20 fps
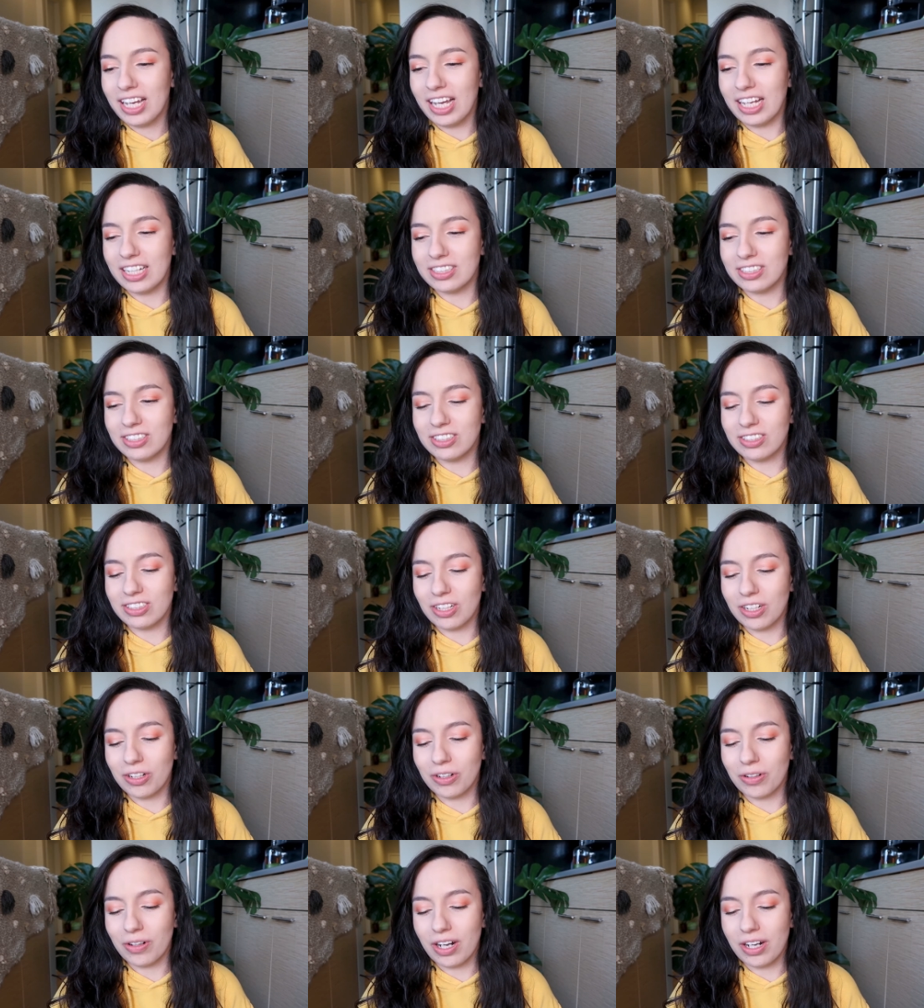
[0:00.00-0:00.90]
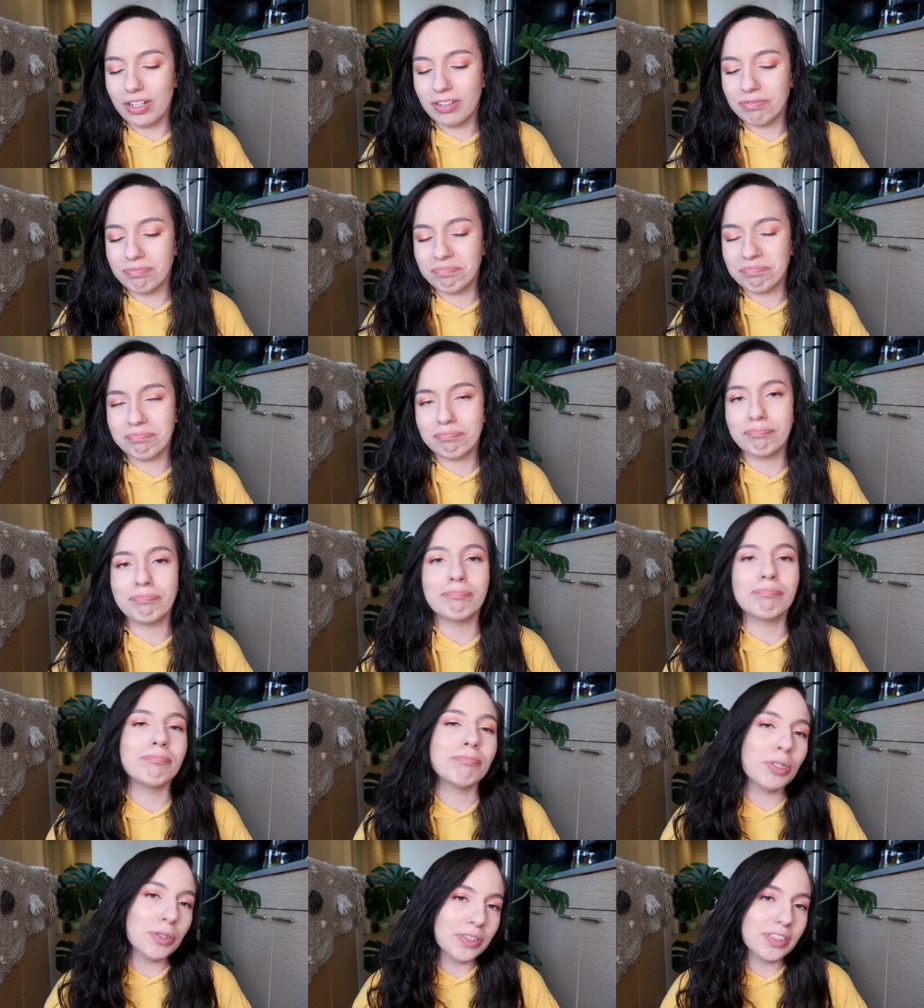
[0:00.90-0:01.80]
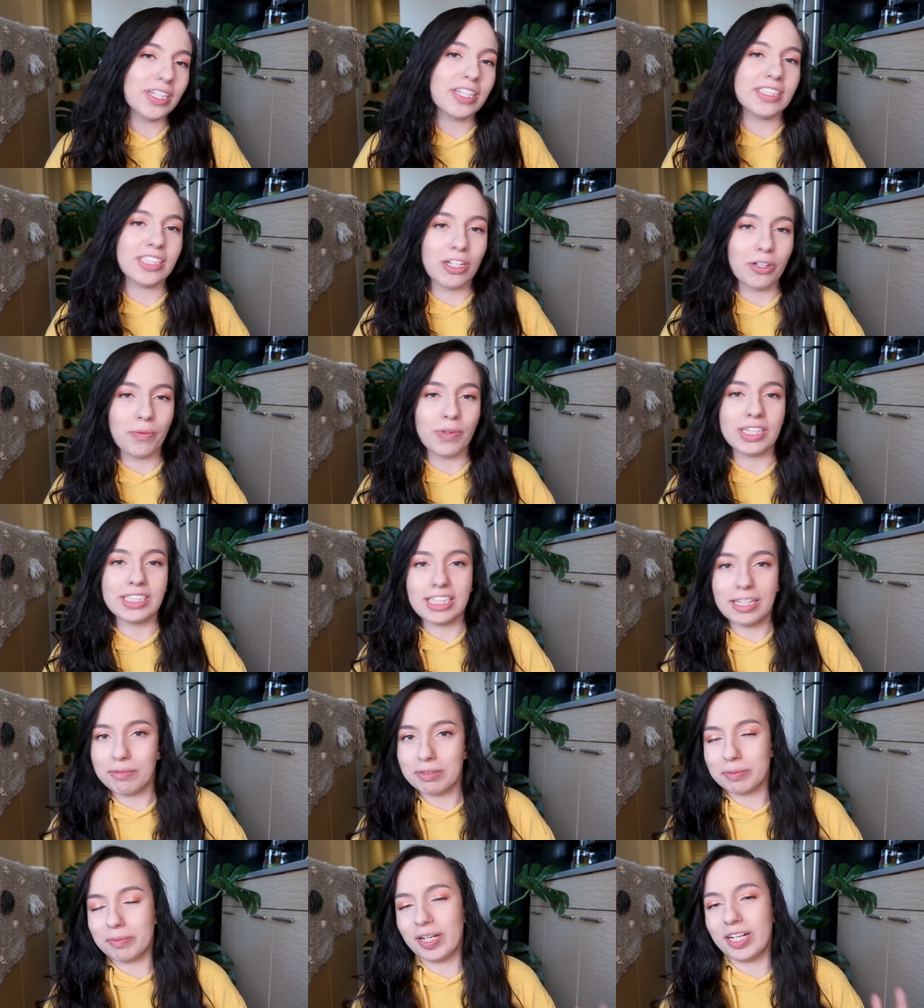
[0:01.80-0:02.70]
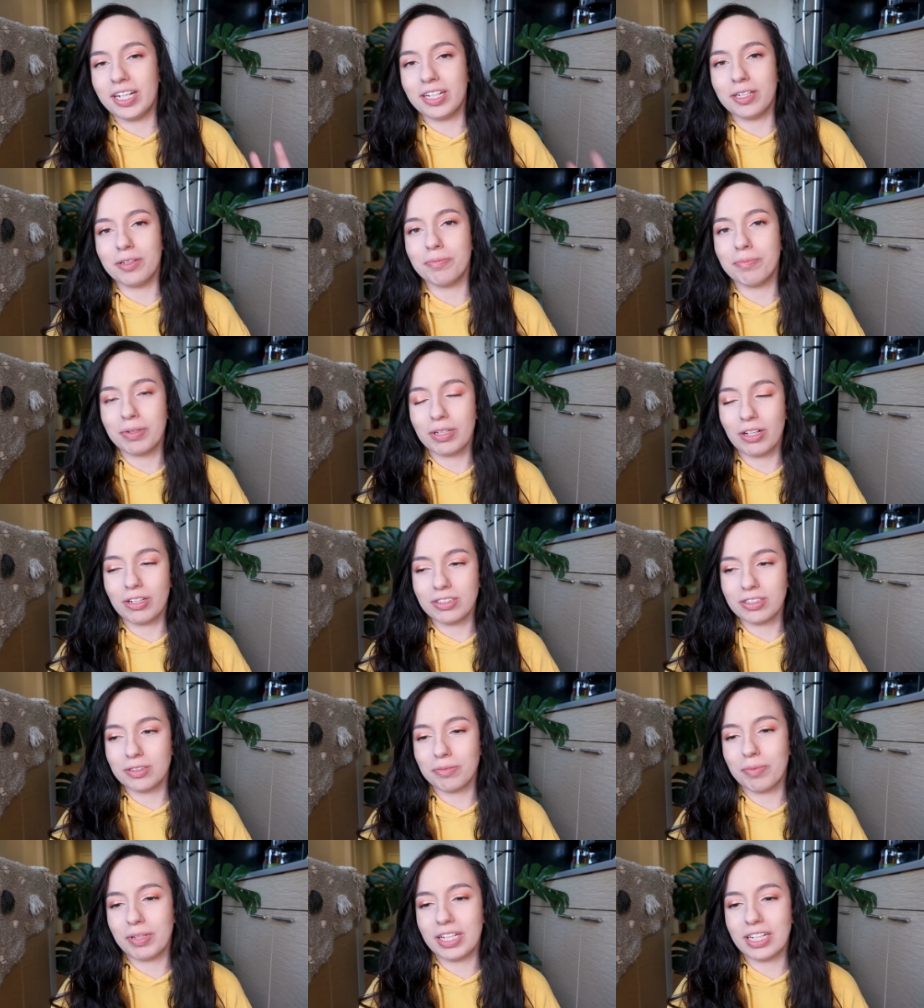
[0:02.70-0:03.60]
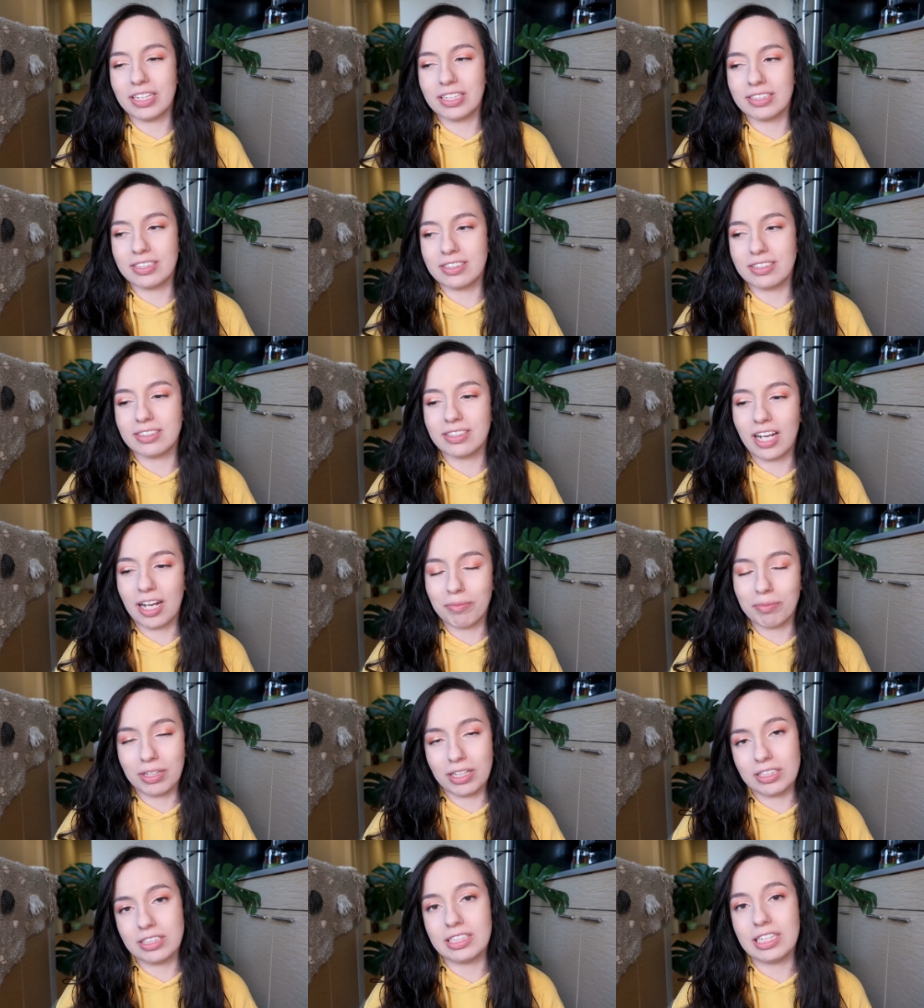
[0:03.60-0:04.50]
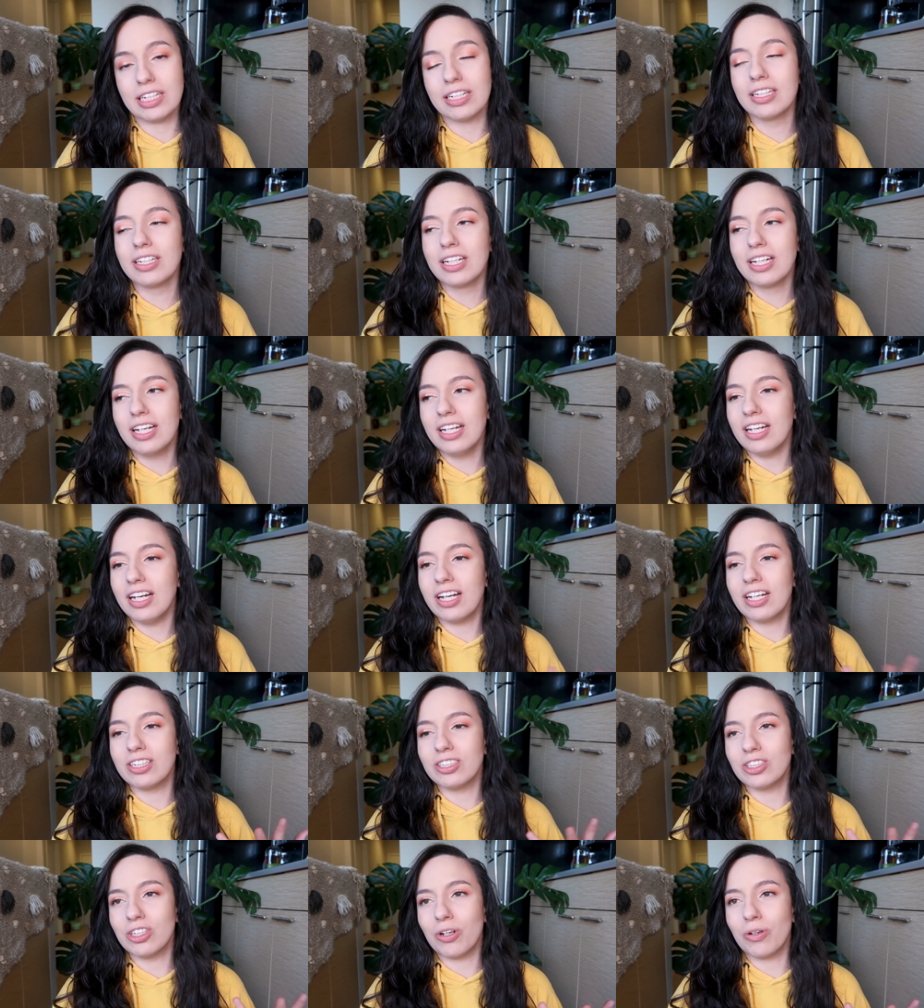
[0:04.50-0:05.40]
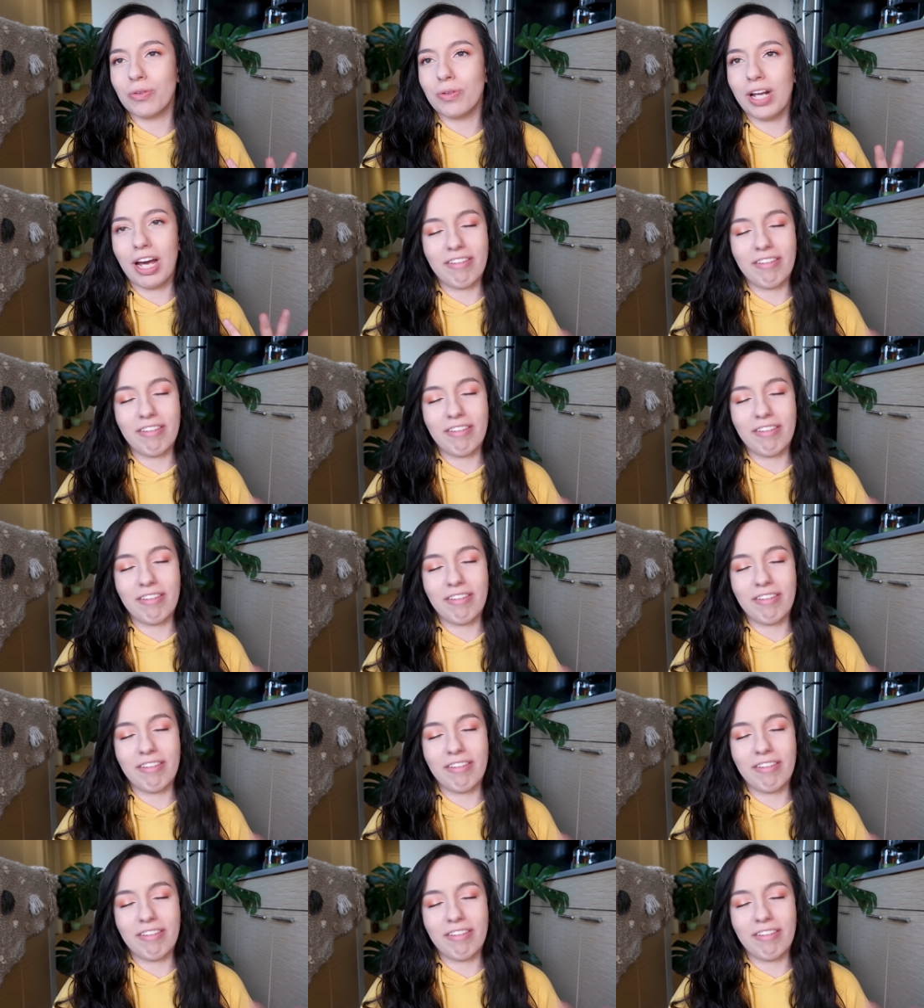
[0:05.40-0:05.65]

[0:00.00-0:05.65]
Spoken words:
And so mostly because I don't want to damage my hair, but also because I'm lazy and don't